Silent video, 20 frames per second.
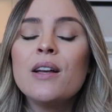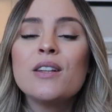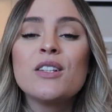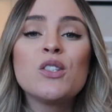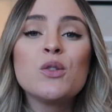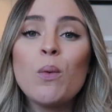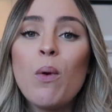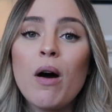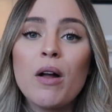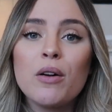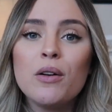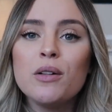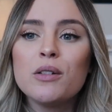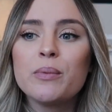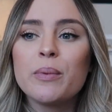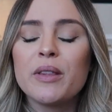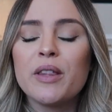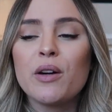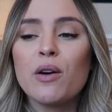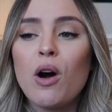
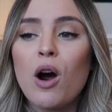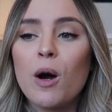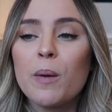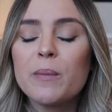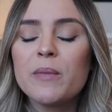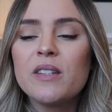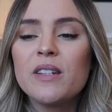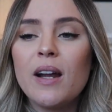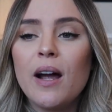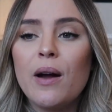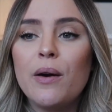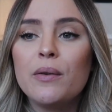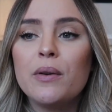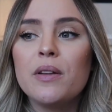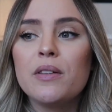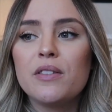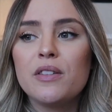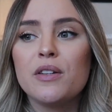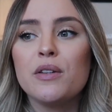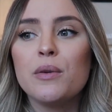swaddled with their arms
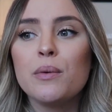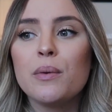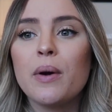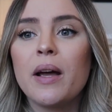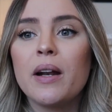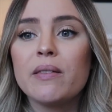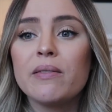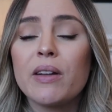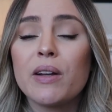down to kind of